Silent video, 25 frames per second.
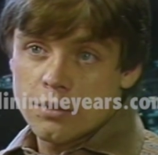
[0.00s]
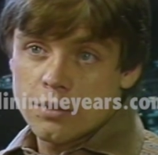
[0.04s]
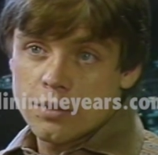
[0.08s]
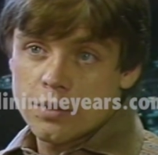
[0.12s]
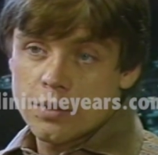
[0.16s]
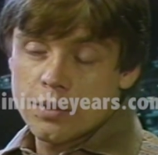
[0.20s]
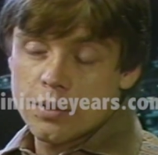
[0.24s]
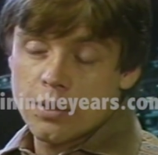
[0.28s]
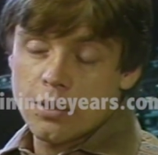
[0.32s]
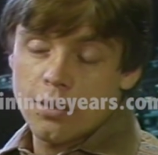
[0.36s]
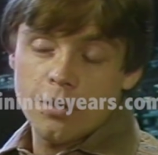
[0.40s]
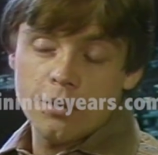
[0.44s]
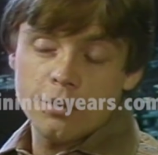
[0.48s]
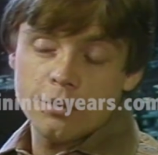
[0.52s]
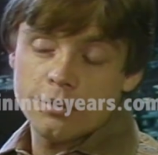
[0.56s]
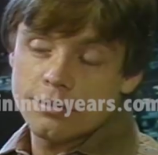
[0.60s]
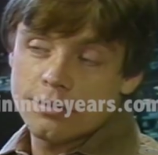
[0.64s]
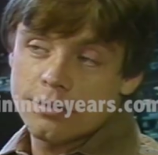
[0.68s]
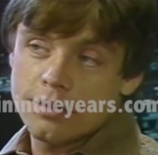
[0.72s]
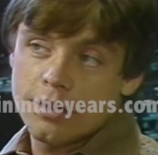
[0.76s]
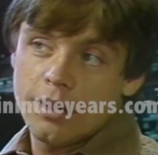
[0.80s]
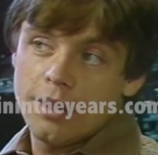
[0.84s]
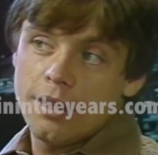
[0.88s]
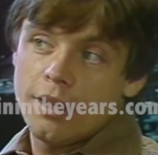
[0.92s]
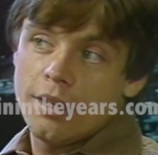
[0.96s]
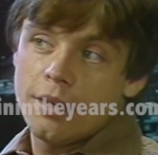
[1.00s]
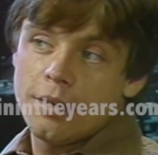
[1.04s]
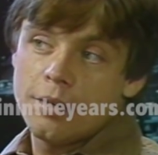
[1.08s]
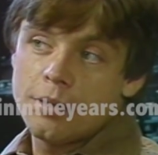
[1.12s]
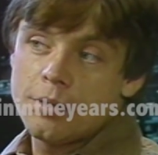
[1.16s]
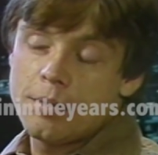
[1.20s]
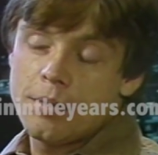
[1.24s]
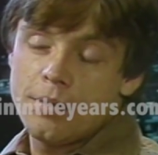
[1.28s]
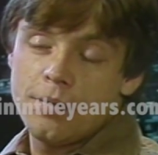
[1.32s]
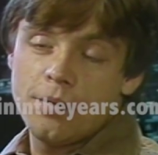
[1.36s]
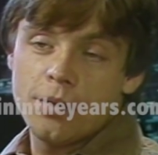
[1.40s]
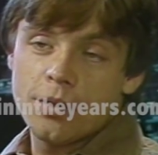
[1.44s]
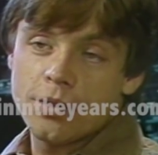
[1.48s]
So it
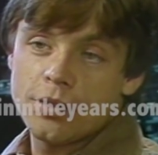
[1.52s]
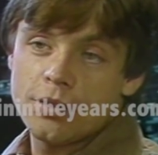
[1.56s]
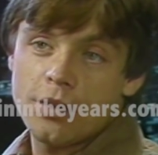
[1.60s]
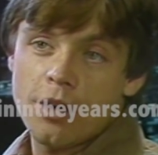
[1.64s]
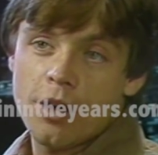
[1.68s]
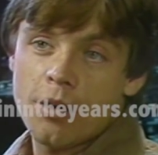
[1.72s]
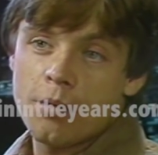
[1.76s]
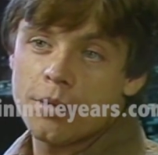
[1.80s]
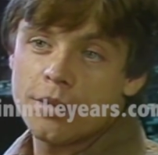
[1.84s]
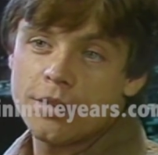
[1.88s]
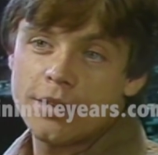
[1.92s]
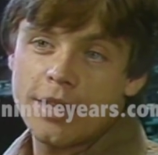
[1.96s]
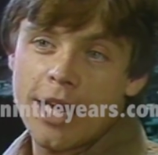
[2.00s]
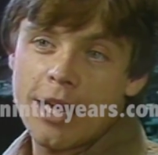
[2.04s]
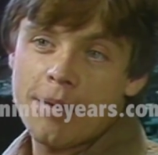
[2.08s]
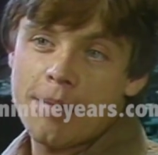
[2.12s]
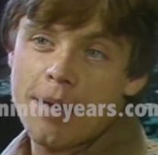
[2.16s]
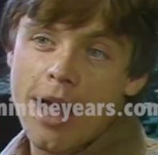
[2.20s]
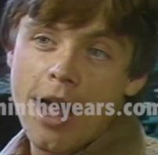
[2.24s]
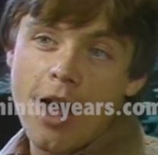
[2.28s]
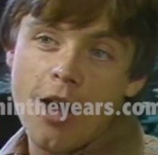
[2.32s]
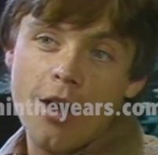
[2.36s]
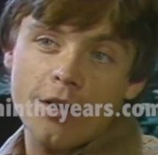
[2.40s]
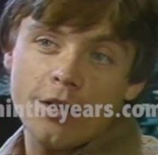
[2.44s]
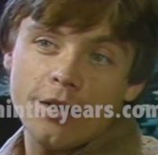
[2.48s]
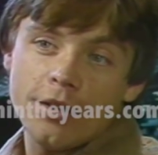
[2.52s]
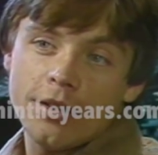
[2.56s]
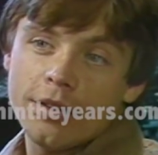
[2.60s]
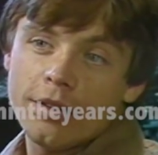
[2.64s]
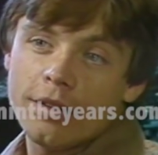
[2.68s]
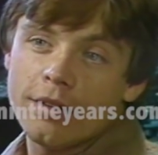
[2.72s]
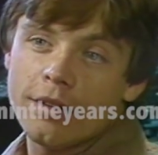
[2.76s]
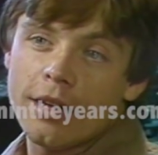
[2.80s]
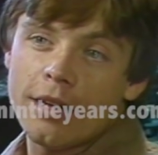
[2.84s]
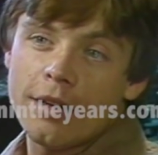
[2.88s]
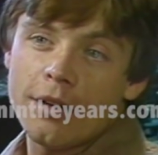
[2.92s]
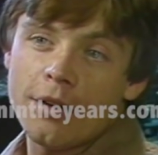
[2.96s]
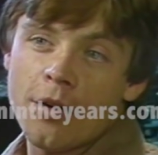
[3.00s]
was before Star Wars came out.
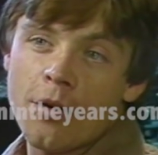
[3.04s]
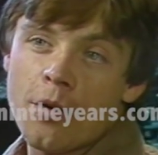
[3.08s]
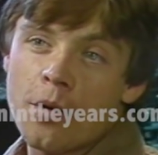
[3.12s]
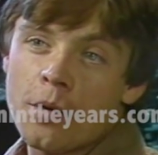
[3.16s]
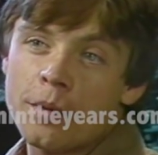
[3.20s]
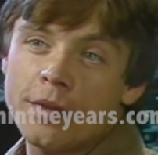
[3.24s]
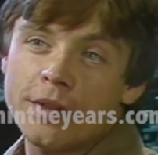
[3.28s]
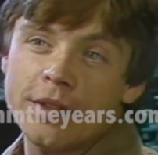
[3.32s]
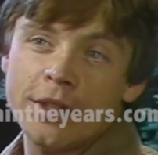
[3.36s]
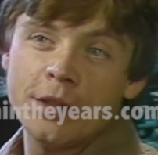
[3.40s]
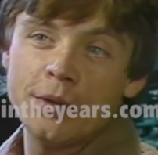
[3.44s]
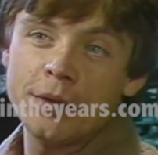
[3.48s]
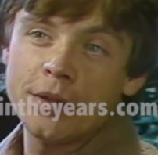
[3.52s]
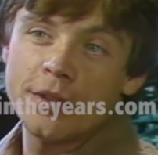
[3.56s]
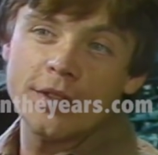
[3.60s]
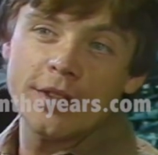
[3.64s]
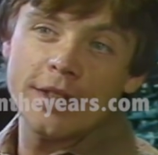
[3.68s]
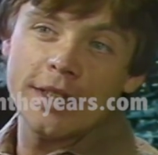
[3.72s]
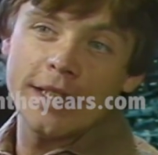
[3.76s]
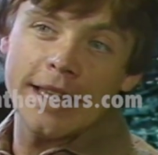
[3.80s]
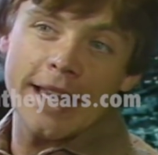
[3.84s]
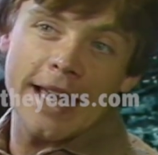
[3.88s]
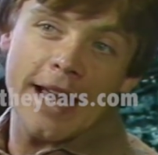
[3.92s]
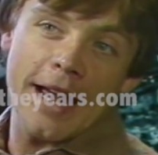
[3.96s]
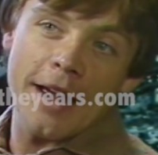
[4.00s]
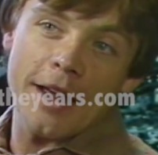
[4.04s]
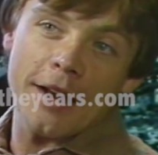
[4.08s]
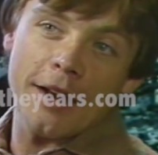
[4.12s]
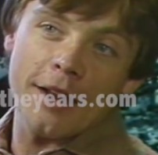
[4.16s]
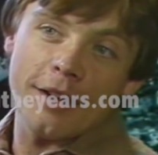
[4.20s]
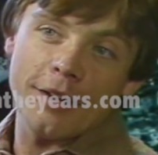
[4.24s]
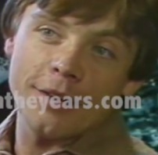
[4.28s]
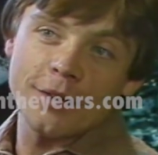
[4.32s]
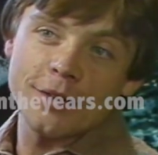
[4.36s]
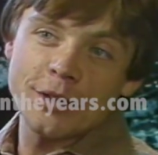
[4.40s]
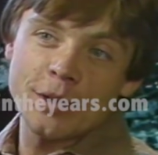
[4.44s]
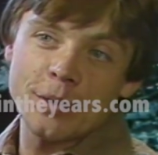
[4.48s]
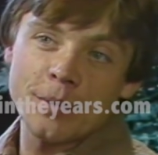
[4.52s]
No one was interested then.
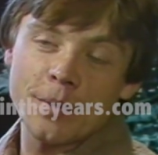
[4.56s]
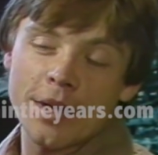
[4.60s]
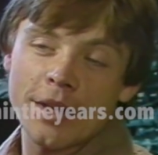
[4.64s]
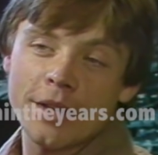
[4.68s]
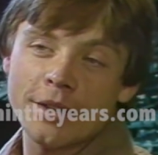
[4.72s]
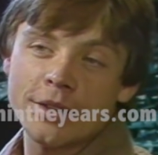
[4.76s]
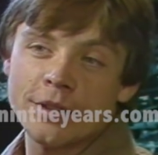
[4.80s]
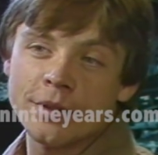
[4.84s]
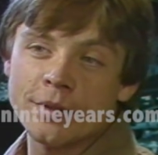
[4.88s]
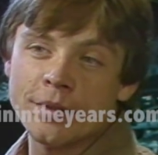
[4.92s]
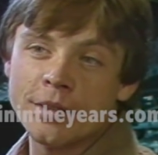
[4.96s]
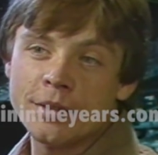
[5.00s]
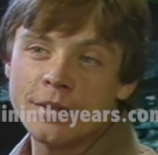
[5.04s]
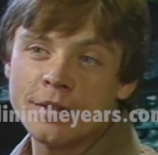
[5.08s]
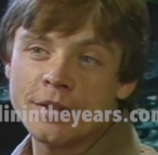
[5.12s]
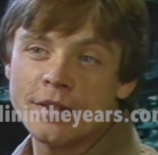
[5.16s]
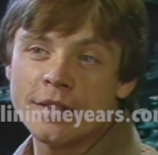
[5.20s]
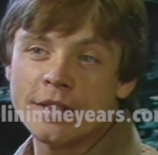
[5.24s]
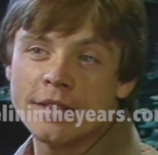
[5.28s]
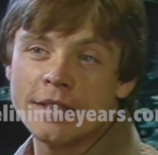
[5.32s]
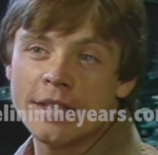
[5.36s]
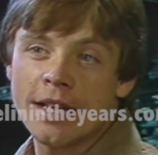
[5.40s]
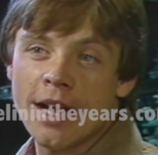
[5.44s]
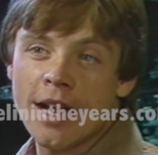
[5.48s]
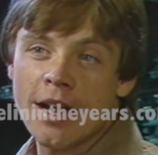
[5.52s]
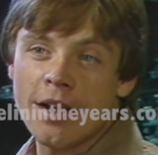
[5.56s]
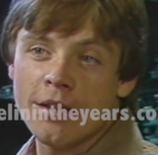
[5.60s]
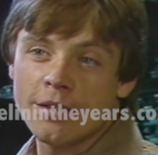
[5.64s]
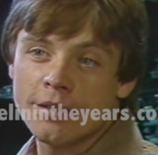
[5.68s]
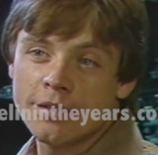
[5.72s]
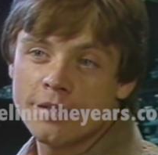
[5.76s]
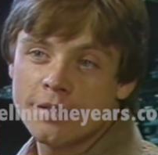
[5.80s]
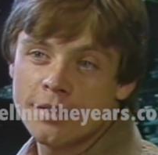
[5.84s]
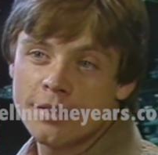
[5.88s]
I don't see why they're so interested now.